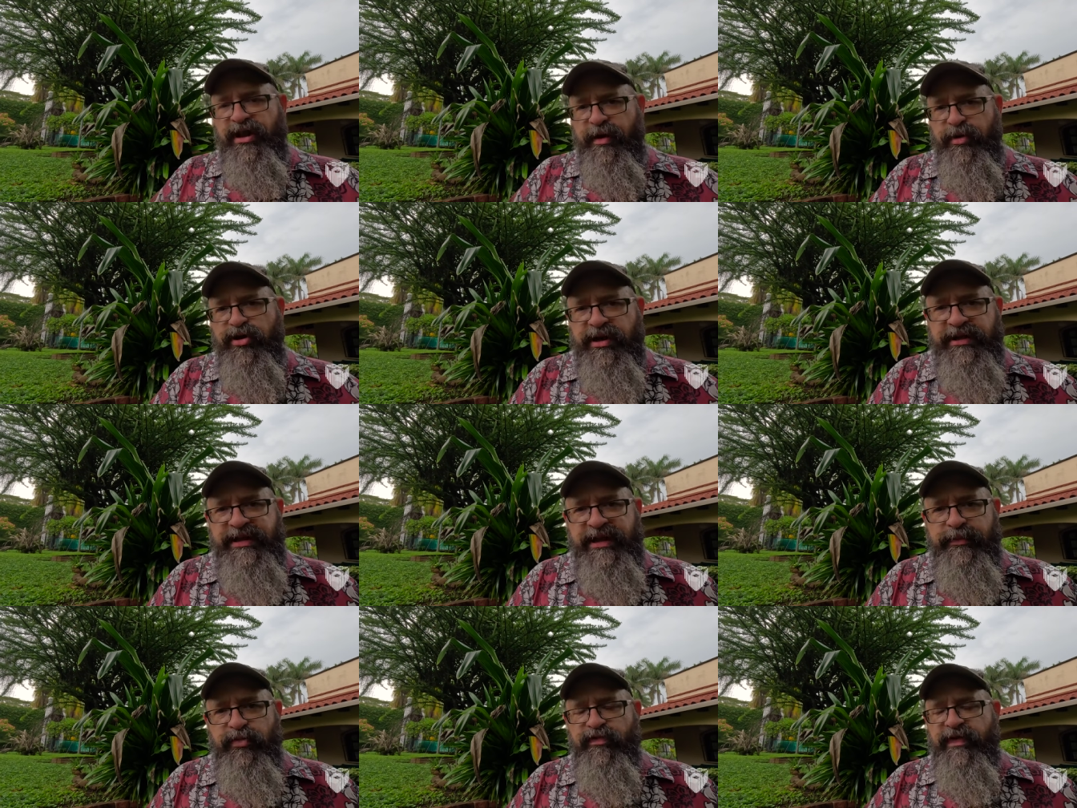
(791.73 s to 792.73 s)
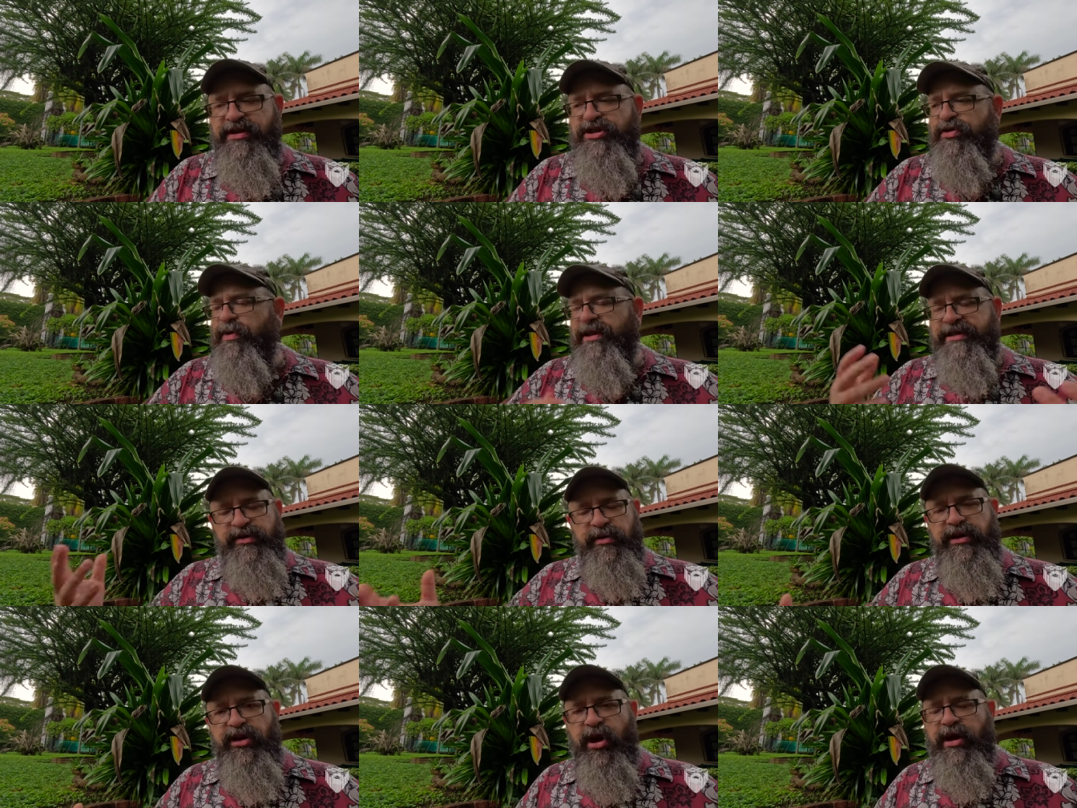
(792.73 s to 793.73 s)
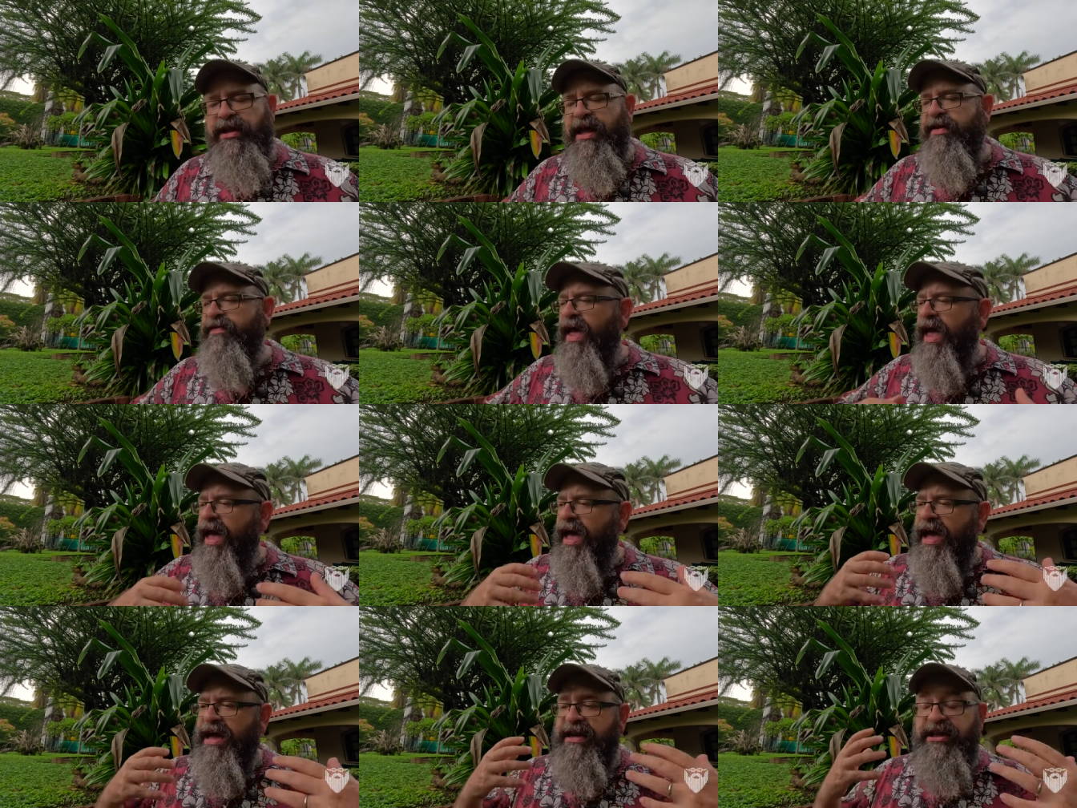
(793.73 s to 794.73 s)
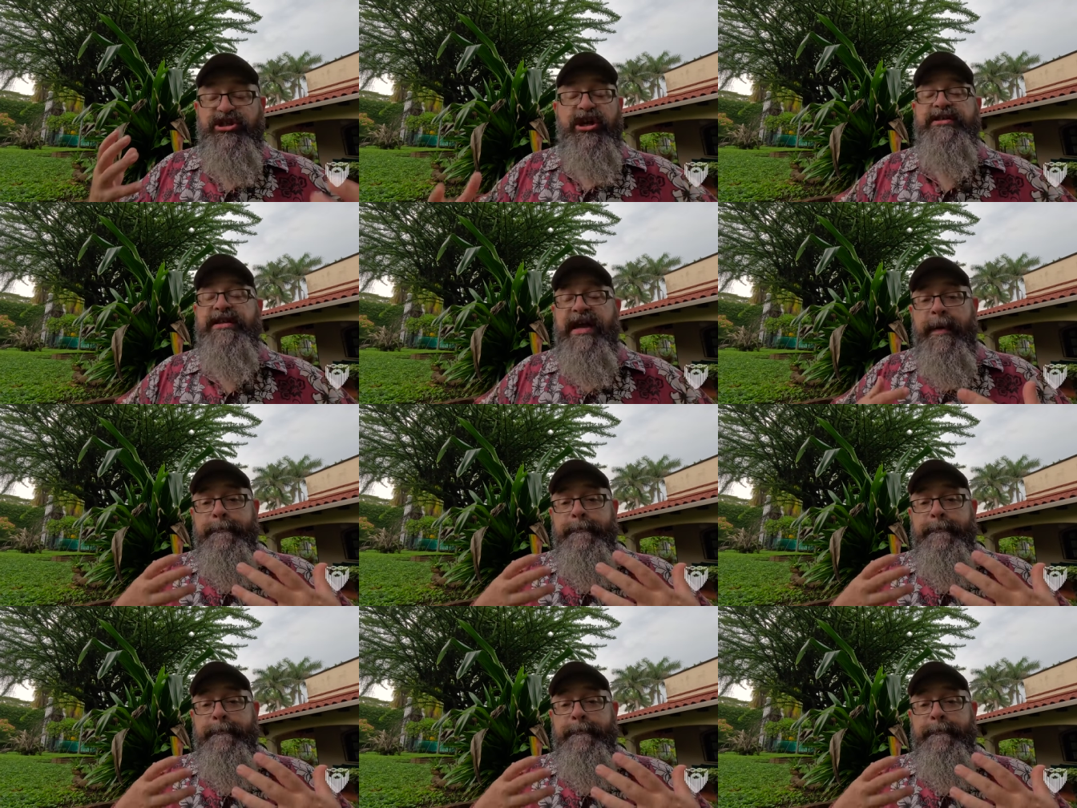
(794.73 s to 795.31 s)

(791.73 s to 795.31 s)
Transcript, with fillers: the communities that they move into unless they're in an enclave, and it just...